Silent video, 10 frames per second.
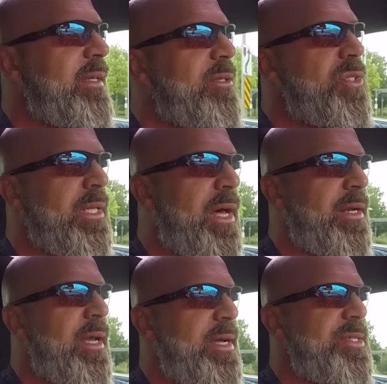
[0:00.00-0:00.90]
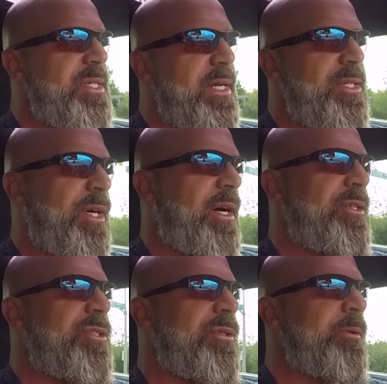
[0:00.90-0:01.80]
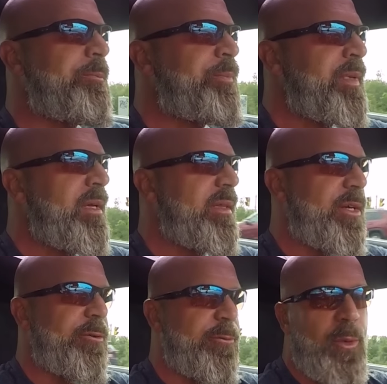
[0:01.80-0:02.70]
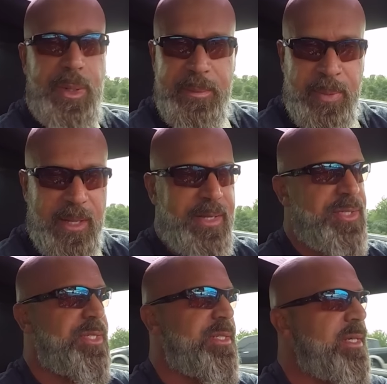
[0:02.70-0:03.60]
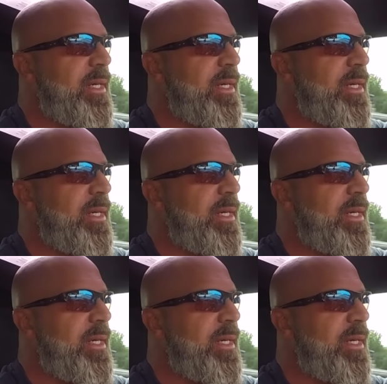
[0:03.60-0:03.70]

There's a lot of guys that I talk to that are 40 plus,